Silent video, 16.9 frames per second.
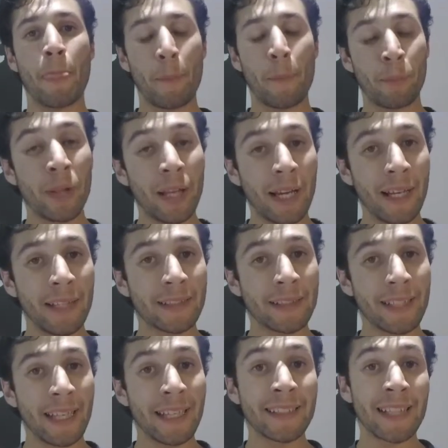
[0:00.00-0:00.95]

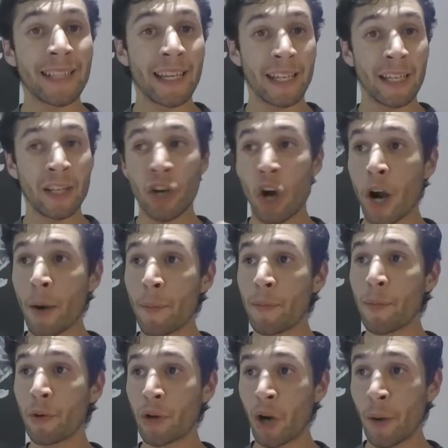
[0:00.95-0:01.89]
plants intaking
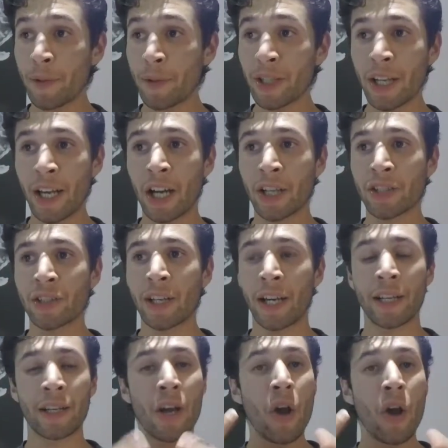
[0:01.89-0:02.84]
carbon
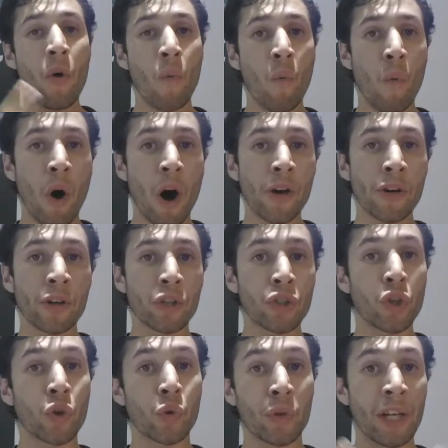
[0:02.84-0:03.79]
dioxide, water
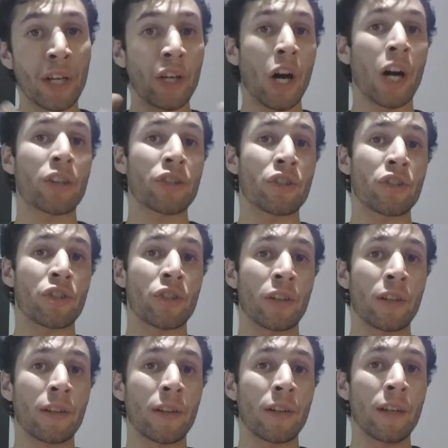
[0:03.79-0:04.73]
to create
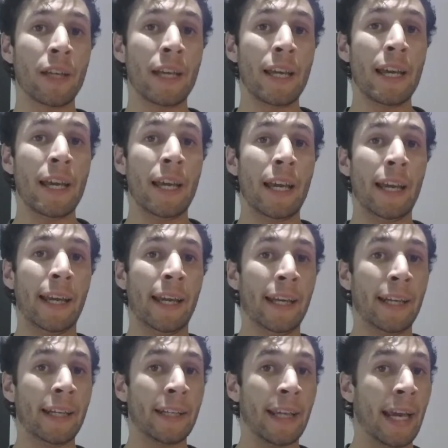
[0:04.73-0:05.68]
oxygen.
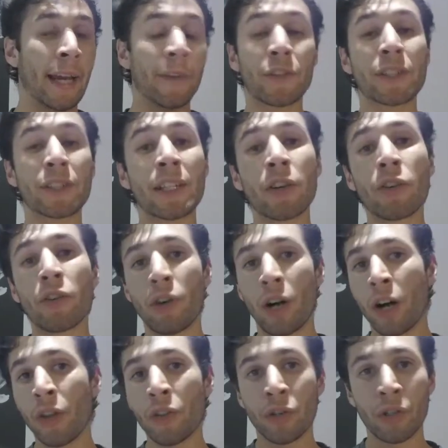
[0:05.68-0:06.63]
And every single
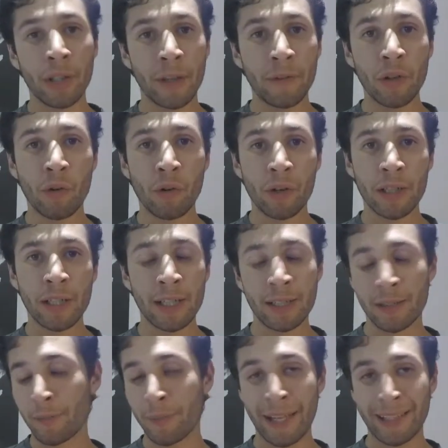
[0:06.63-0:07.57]
other living
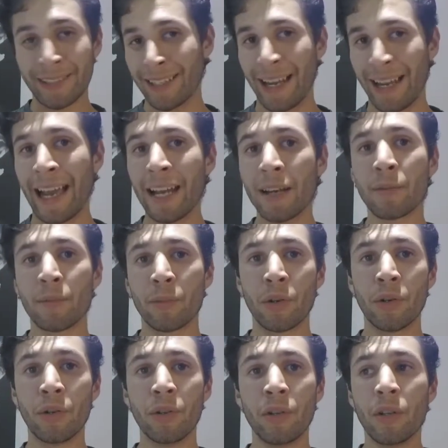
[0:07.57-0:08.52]
organism that's an
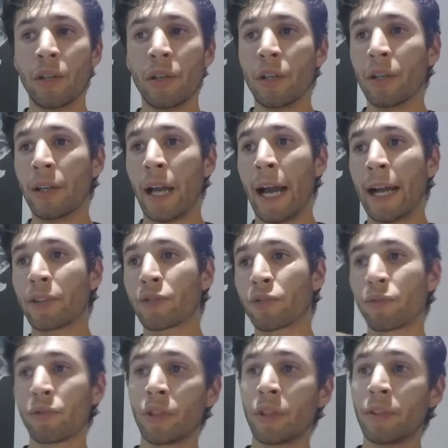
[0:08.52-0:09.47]
animal
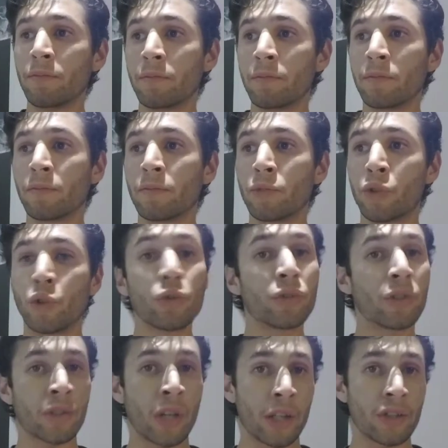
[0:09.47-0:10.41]
actually
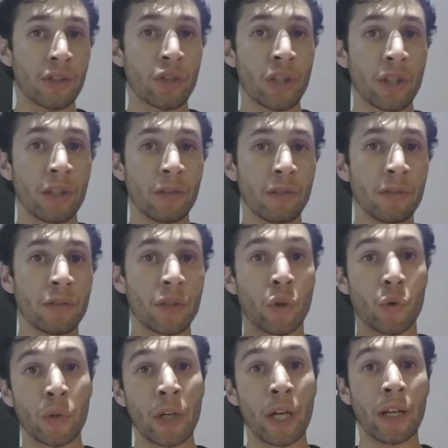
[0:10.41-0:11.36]
uses oxygen to
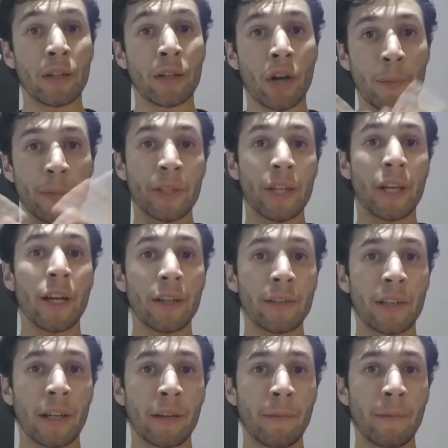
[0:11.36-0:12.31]
create carbon
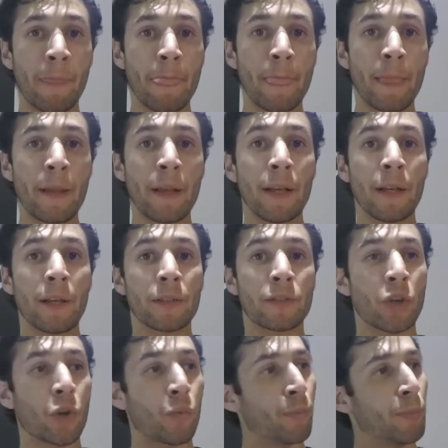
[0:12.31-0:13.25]
dioxide.
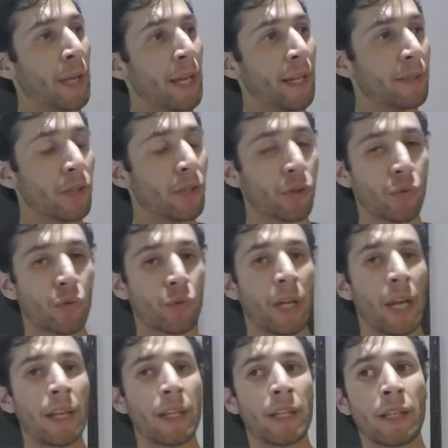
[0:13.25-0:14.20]
So plants are
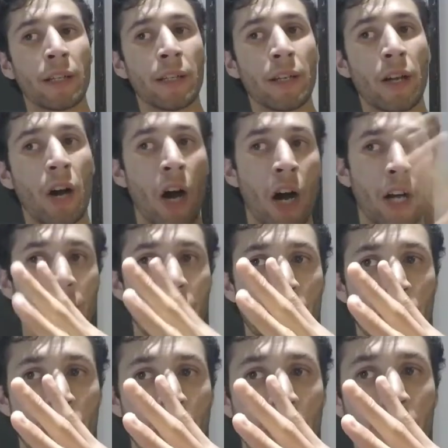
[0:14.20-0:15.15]
creating
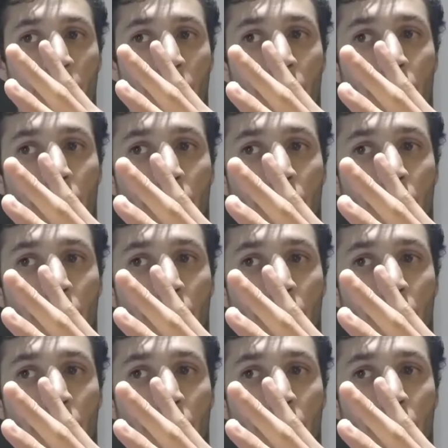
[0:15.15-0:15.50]
oxygen,